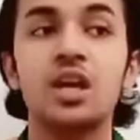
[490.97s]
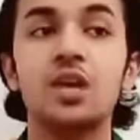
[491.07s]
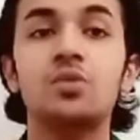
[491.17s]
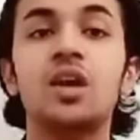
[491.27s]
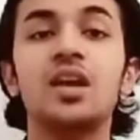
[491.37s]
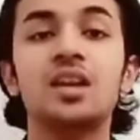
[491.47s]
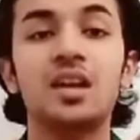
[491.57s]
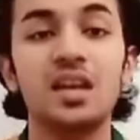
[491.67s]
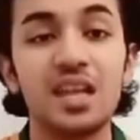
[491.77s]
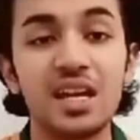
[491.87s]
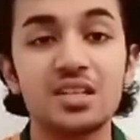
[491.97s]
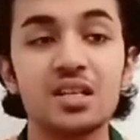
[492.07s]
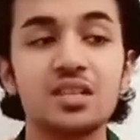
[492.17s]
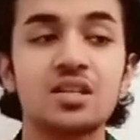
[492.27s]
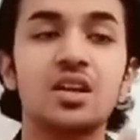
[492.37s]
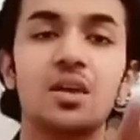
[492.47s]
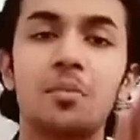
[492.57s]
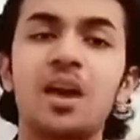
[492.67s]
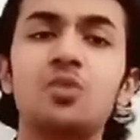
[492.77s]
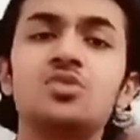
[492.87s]
You can create it
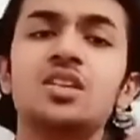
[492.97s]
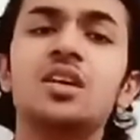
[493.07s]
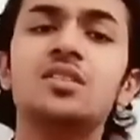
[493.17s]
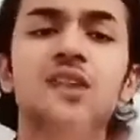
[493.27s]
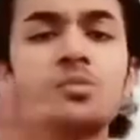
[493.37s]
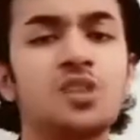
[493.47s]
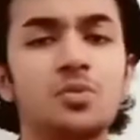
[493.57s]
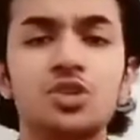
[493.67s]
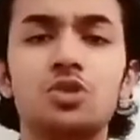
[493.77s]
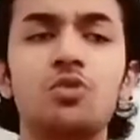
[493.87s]
by using some substitute,